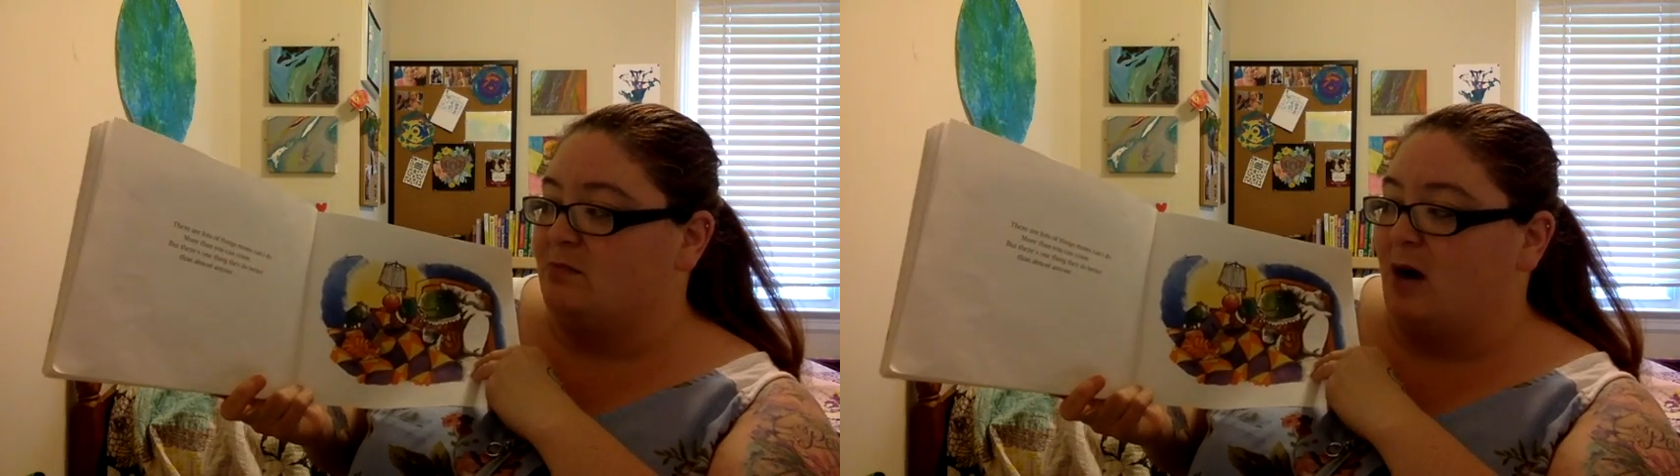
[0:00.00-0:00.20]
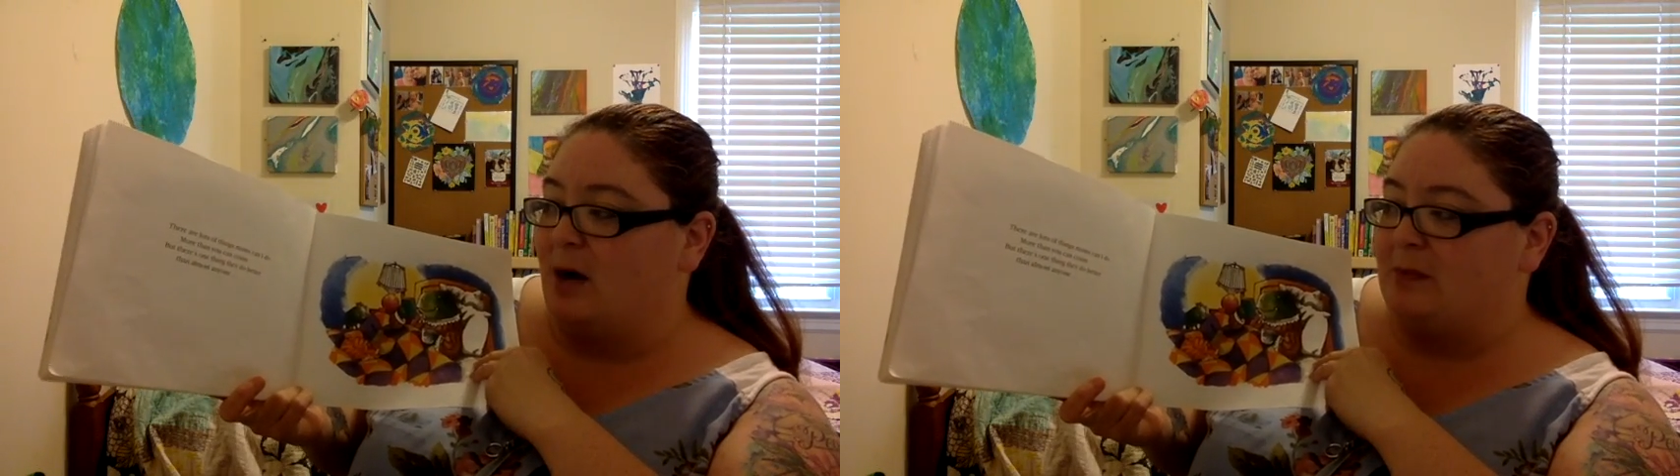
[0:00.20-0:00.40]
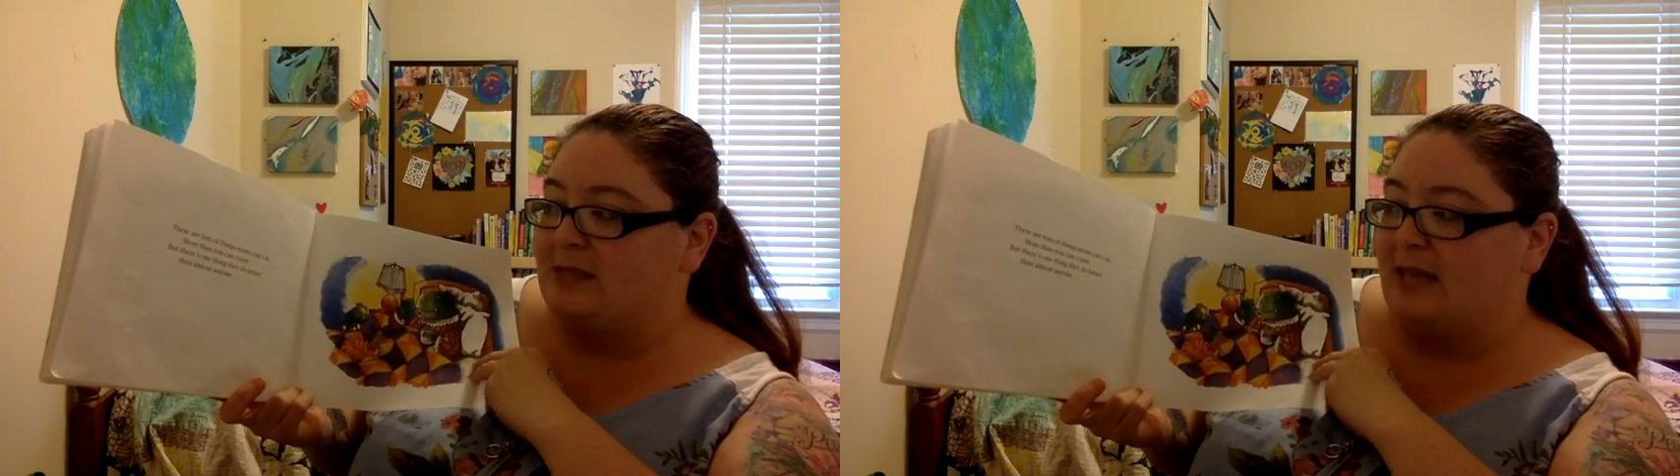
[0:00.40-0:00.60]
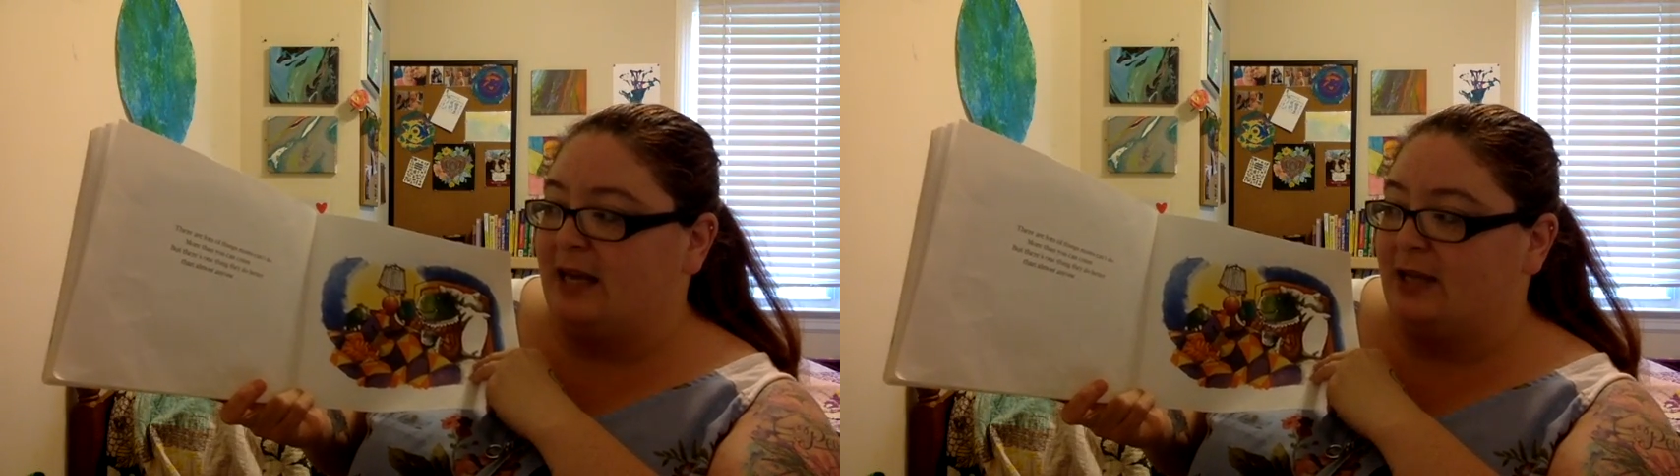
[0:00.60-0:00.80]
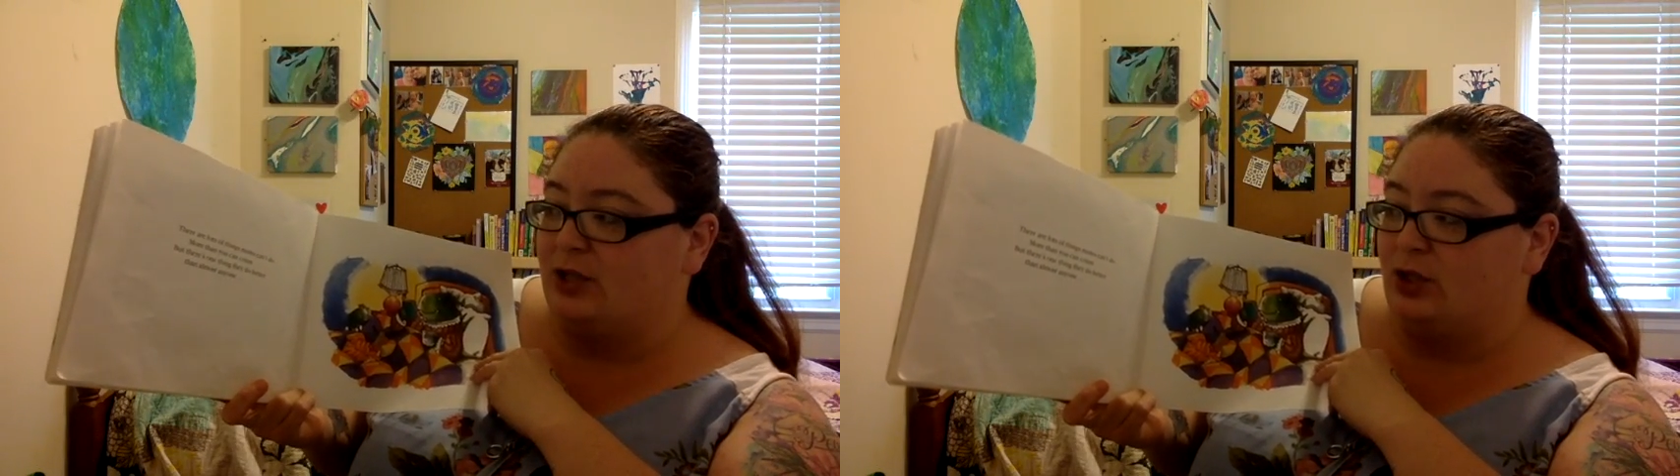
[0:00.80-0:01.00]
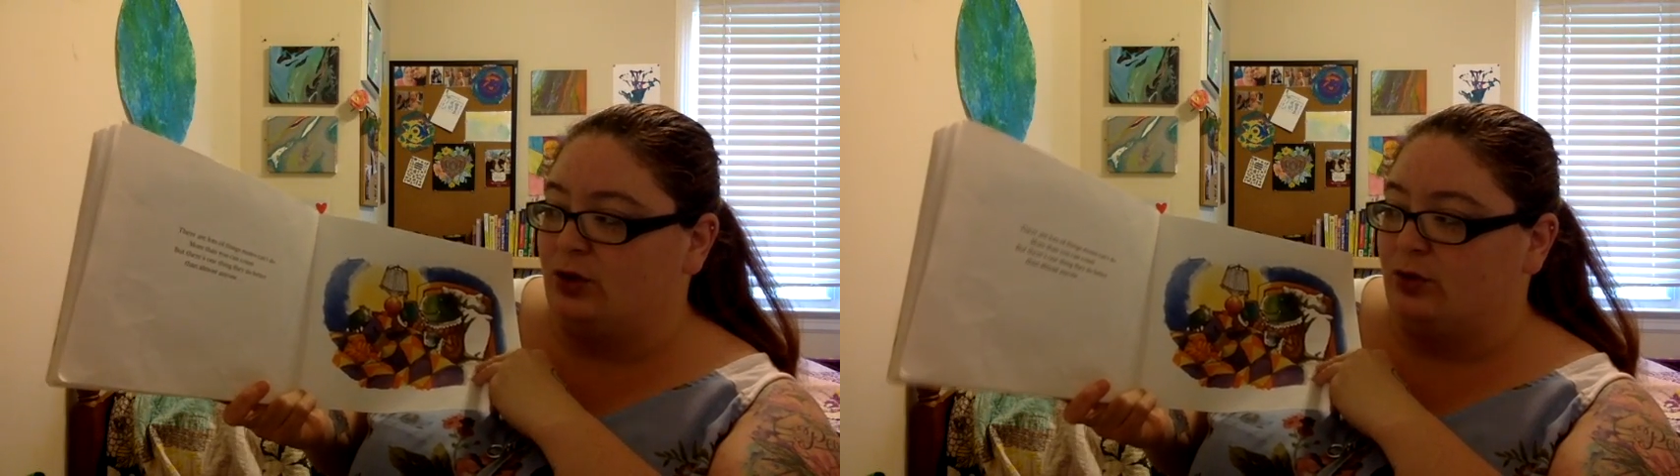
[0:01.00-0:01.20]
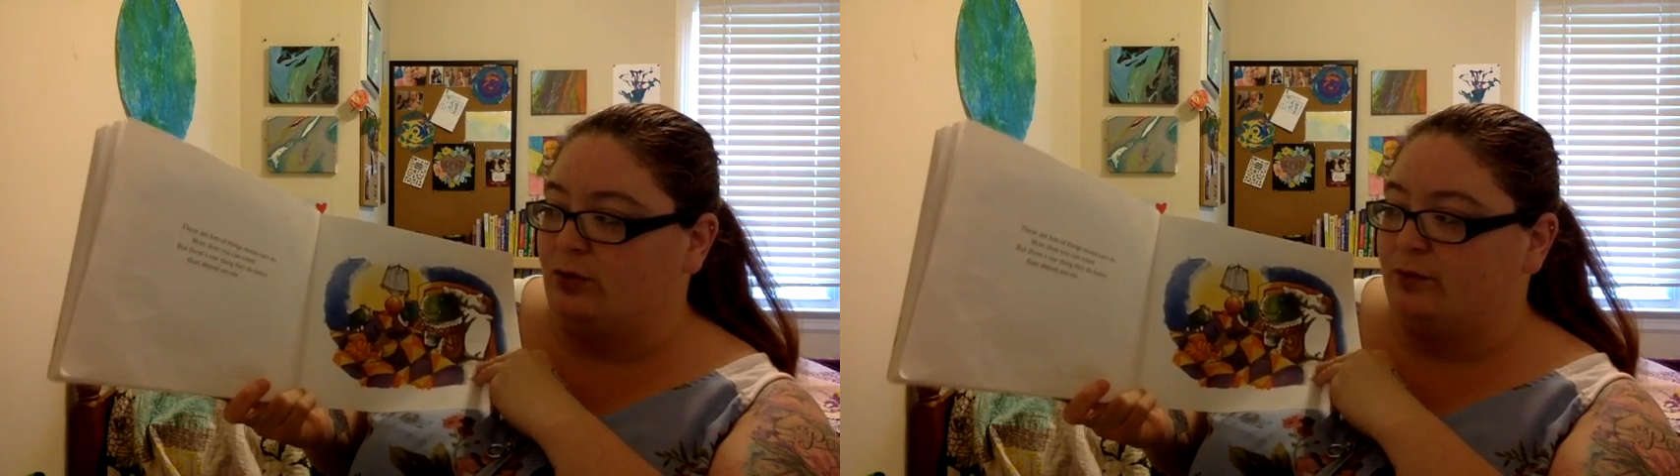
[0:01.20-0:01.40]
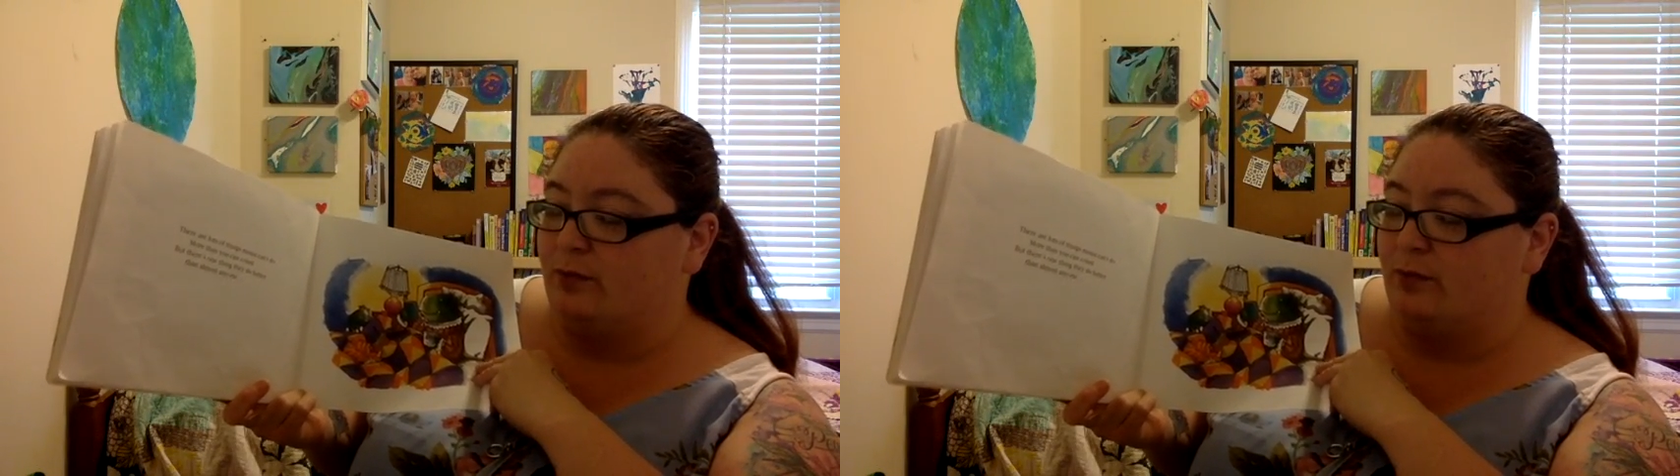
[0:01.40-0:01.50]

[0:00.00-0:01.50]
moms can't do,